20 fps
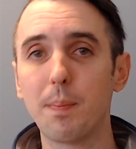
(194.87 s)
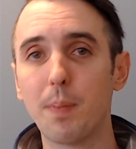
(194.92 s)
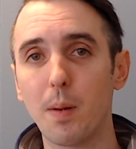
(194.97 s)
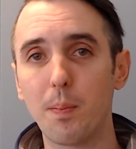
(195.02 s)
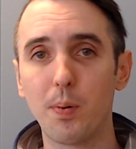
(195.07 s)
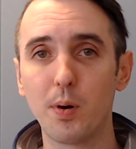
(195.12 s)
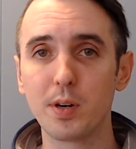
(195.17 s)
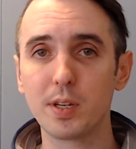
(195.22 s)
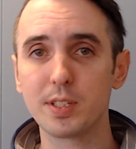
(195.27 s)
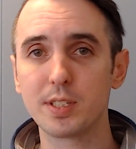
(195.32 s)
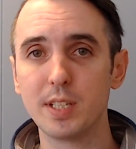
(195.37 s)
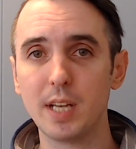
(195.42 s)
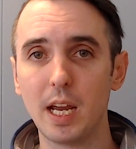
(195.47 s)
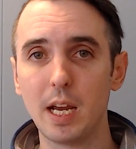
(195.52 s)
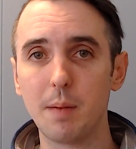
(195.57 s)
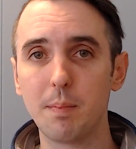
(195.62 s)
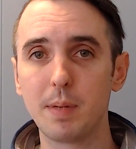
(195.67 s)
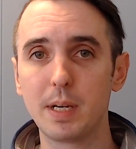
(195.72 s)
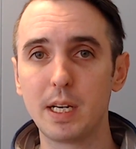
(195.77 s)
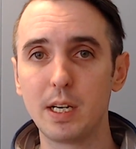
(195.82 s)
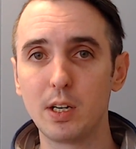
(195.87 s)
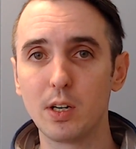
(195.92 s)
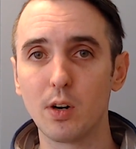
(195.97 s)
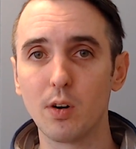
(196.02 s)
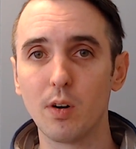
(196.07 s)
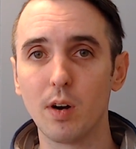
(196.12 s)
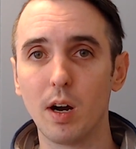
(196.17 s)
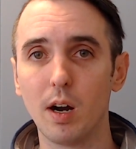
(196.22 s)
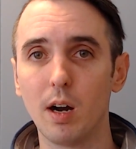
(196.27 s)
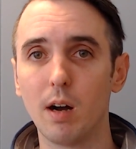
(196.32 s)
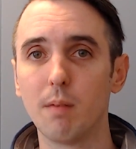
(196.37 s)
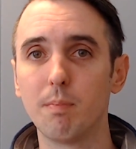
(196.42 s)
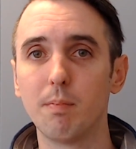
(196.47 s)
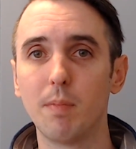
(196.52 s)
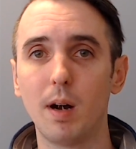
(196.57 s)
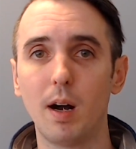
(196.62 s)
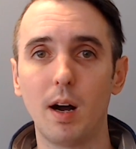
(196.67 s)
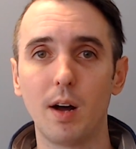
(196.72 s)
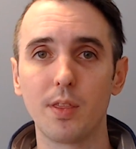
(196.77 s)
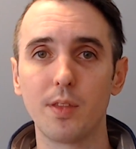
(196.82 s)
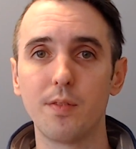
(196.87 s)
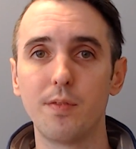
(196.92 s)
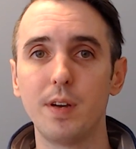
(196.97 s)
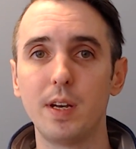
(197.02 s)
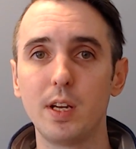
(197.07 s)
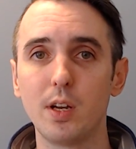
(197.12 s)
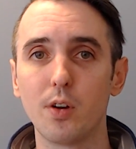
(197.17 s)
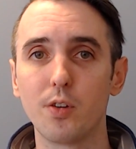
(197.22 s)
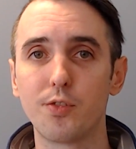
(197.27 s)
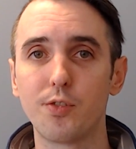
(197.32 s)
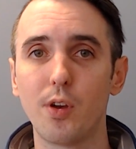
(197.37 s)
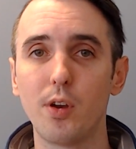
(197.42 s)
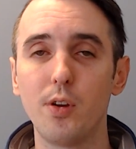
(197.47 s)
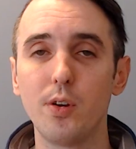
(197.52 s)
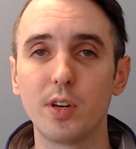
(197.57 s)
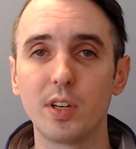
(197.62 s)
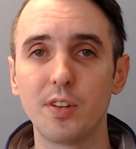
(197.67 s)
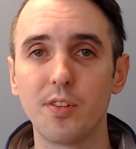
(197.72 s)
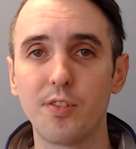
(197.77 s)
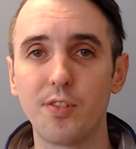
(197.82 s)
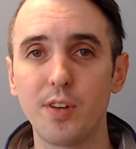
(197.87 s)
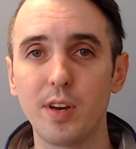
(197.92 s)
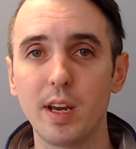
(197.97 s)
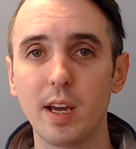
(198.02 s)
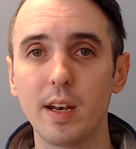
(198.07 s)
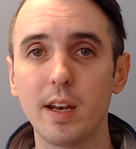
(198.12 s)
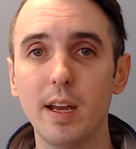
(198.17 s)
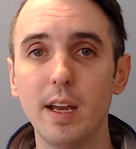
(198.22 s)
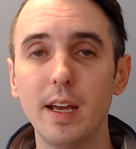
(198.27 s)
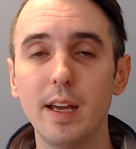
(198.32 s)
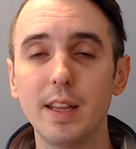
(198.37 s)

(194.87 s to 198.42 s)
I'll put his name here on the video so you can see it.